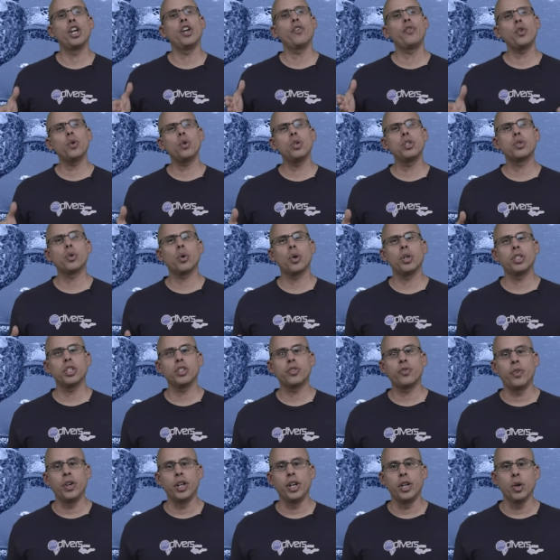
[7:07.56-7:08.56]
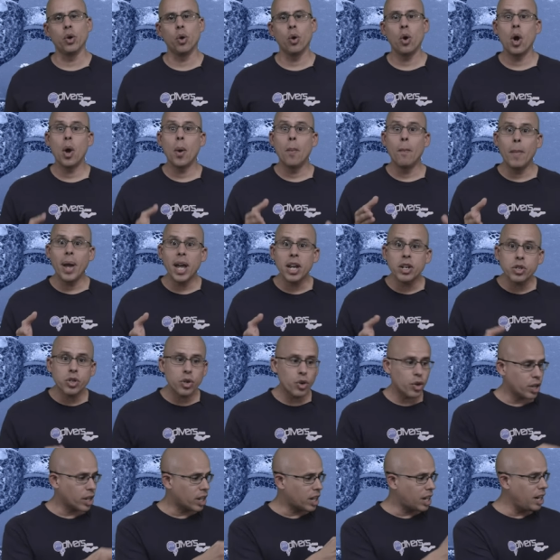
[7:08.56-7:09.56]
if you enjoyed this video, make
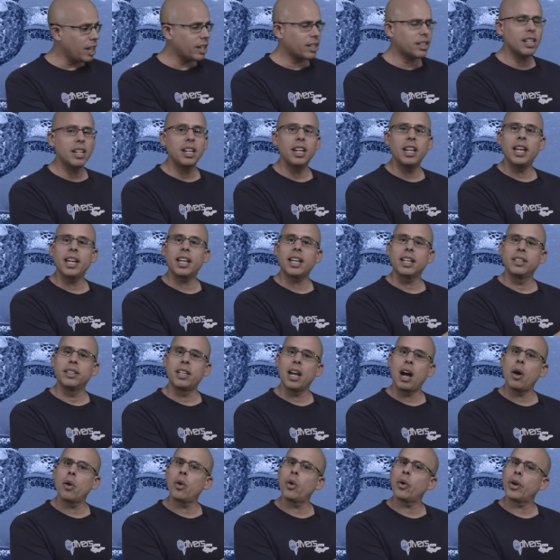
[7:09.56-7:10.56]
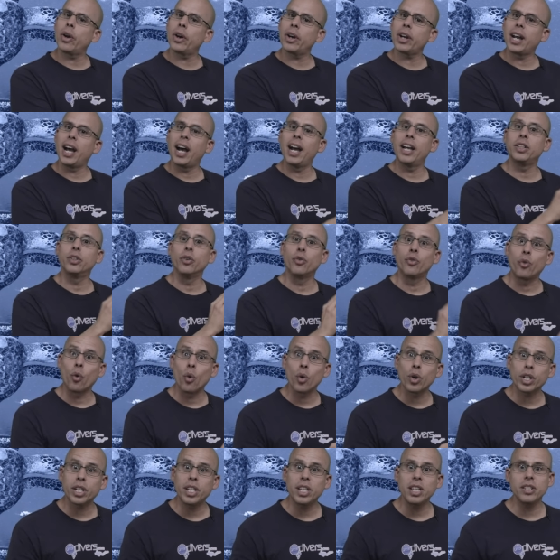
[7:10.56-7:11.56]
sure to click the link and download our guide, The
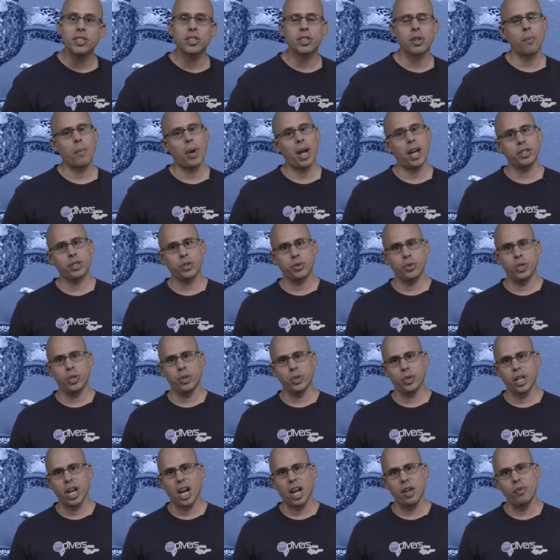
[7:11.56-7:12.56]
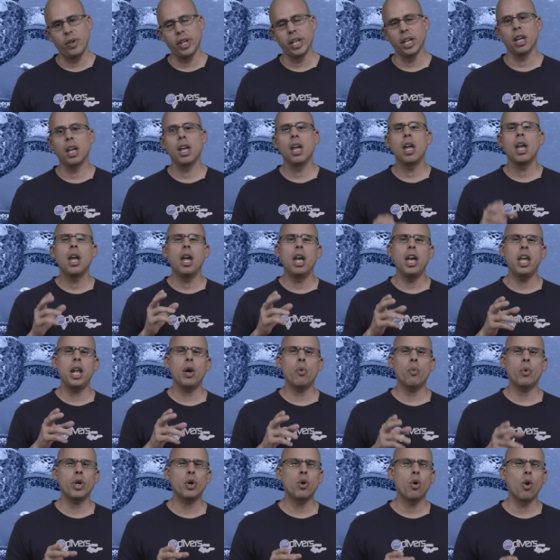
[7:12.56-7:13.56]
4 Keys to Mastering Your Diving. In
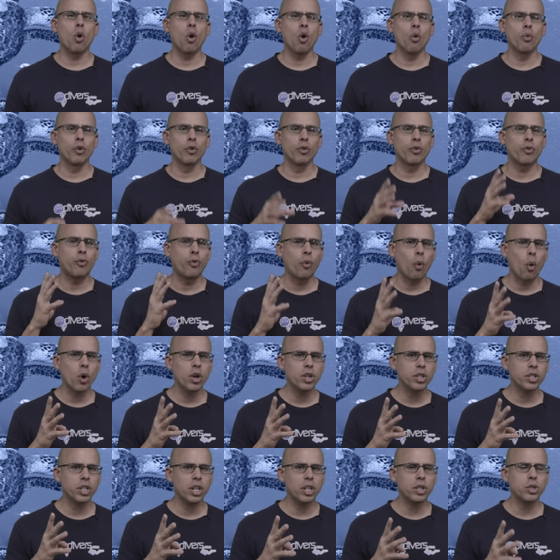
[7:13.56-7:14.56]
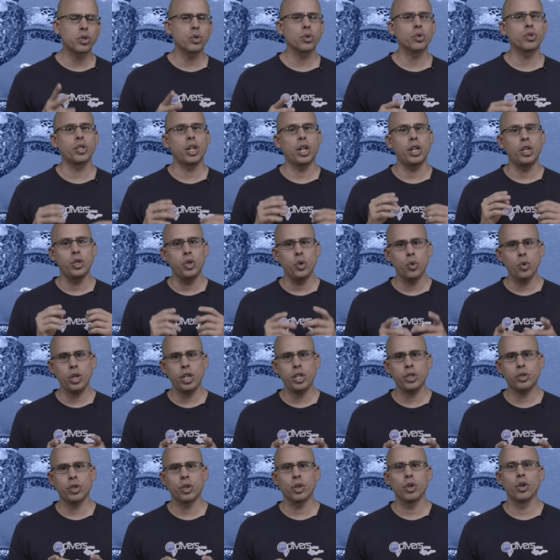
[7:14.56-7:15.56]
it, we go over 4 essentials that you
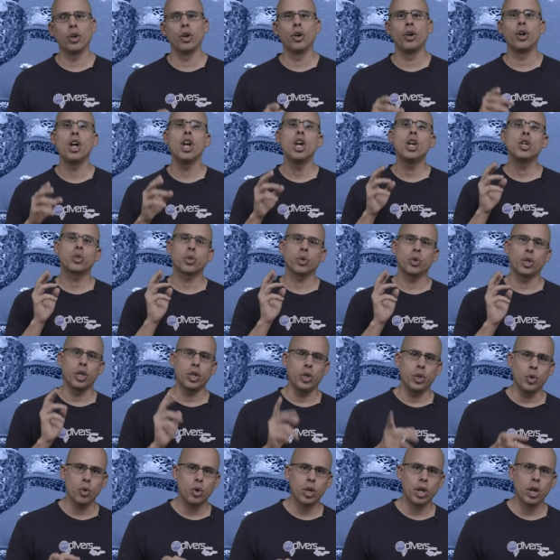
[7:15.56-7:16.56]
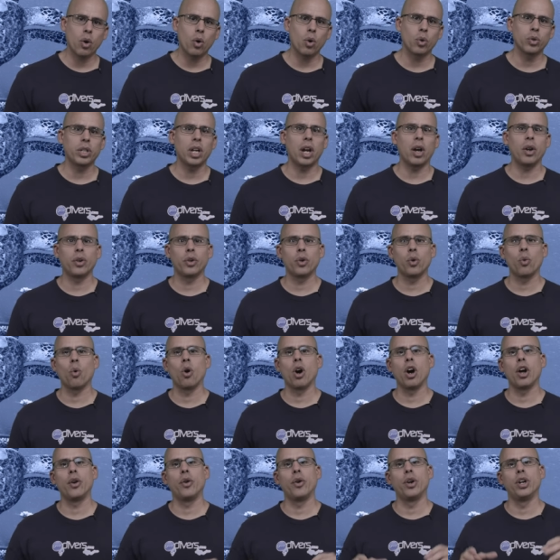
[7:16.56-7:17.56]
need to learn so that you can go down in the
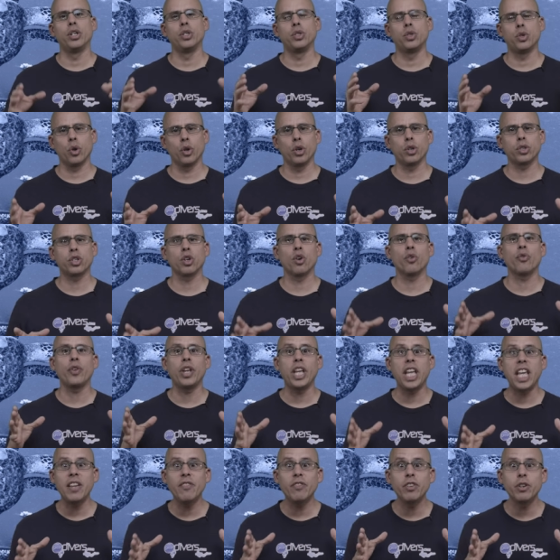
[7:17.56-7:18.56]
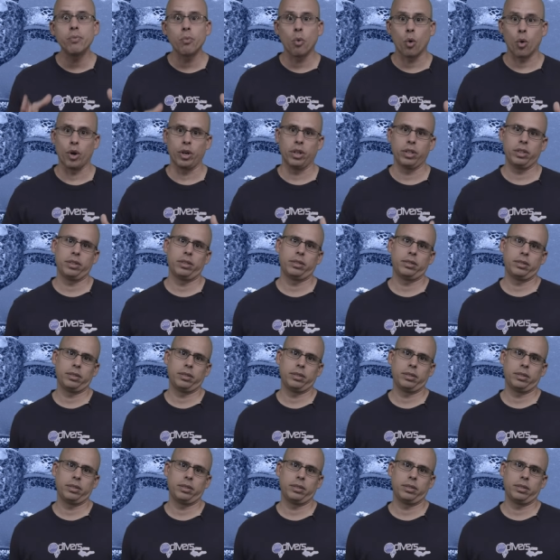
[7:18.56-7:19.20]
water and enjoy yourself even more.